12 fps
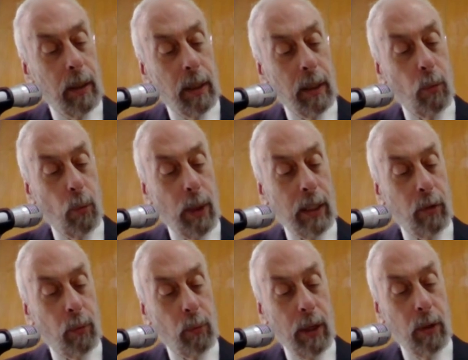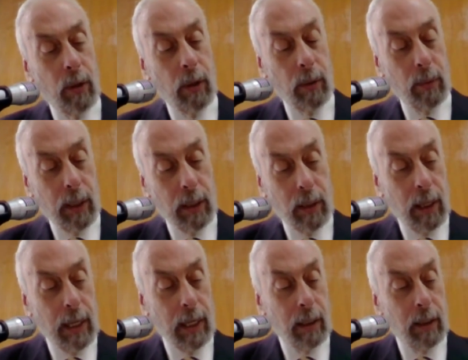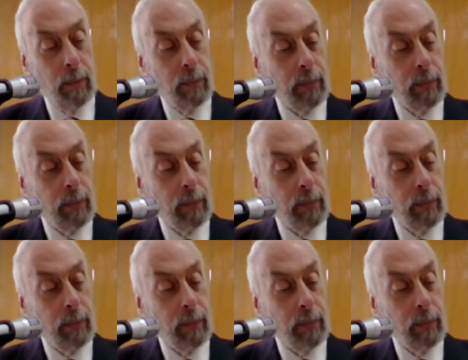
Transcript: in wet weather and the like.